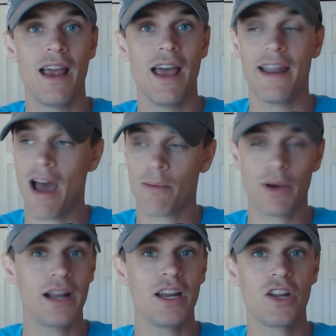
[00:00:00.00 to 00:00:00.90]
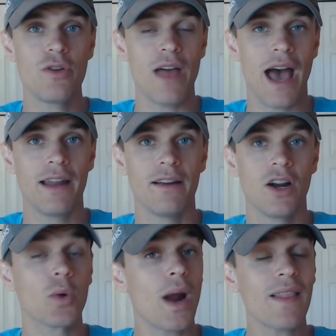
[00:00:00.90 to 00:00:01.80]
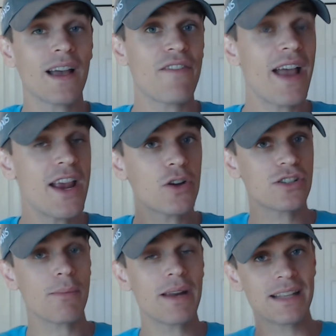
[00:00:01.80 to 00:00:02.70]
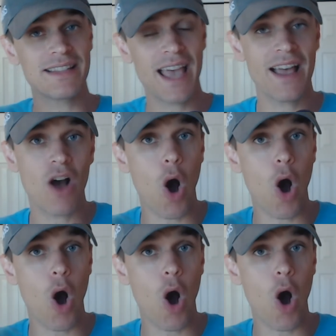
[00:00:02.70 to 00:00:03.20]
And now I'm ready to do that right? Like if I hear somebody, t-